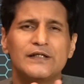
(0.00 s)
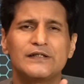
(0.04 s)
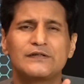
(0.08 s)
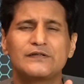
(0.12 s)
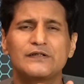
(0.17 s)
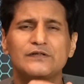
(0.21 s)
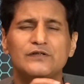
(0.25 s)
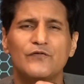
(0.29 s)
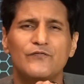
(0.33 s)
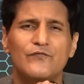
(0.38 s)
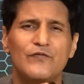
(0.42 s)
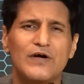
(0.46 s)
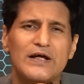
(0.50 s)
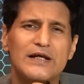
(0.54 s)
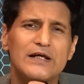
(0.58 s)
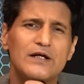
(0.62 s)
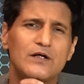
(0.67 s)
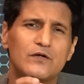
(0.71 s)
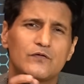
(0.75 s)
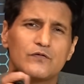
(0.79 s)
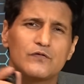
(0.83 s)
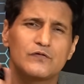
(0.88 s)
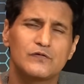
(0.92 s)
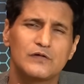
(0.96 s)
This is a
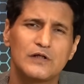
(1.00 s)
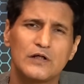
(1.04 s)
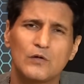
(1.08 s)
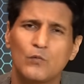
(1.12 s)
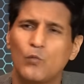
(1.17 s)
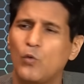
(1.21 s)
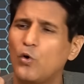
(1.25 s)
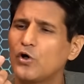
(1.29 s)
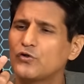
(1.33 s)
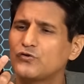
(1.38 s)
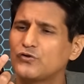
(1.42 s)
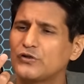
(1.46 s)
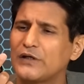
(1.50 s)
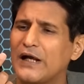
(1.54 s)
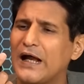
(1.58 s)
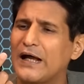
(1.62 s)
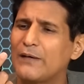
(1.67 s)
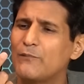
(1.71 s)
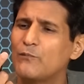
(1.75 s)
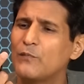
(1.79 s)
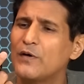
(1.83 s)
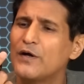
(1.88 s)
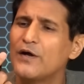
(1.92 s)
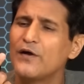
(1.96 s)
very interesting watch, and
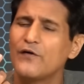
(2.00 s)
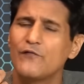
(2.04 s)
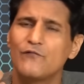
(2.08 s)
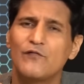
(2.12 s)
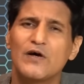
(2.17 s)
I'm